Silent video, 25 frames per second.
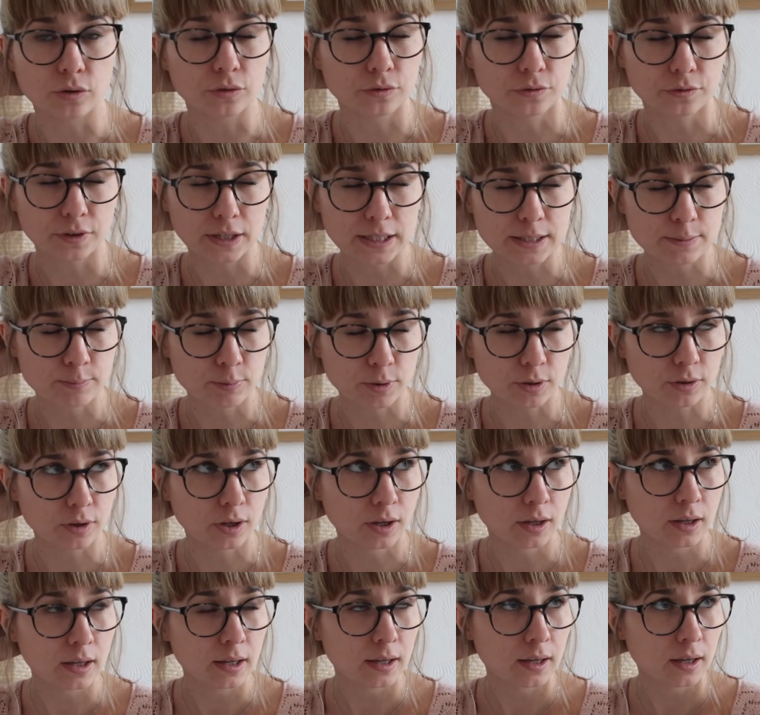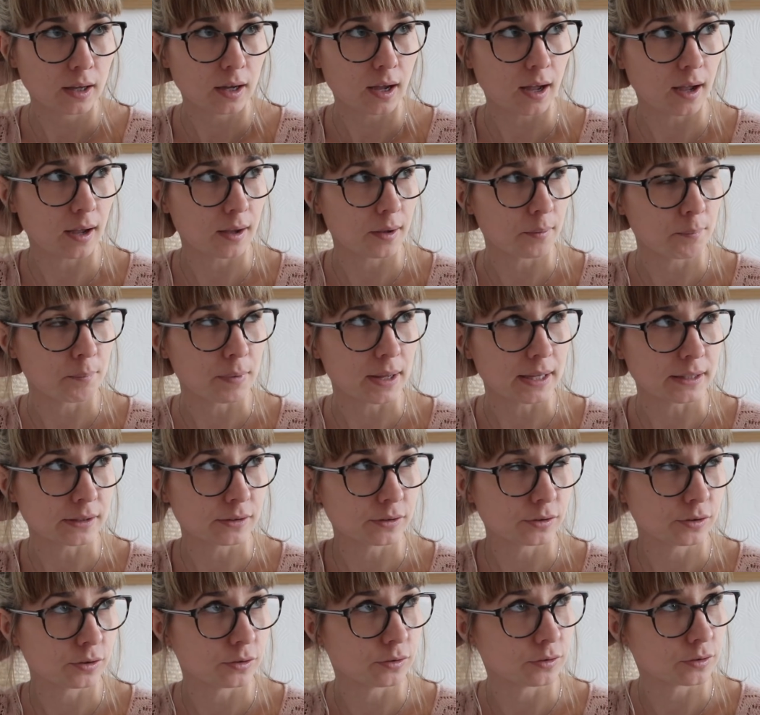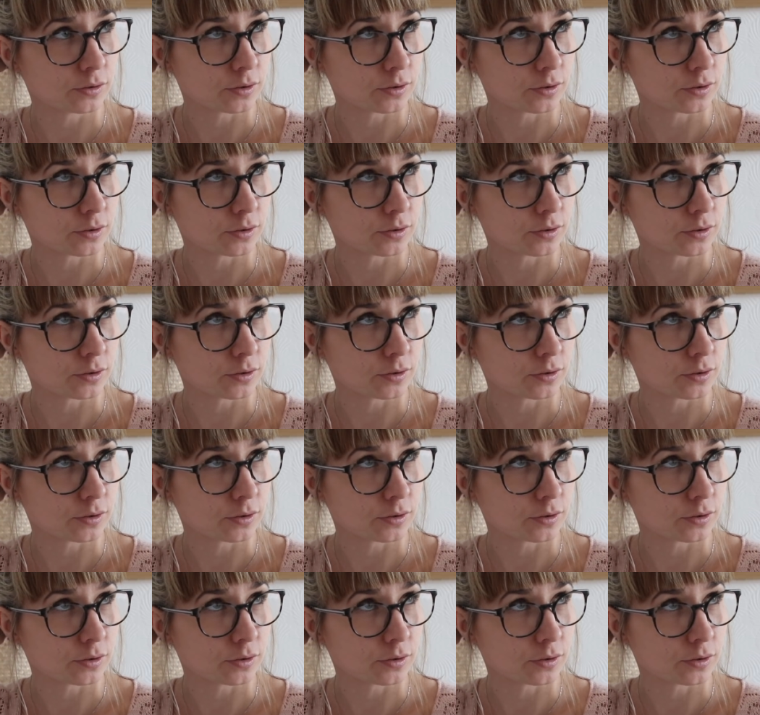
on Facebook. And to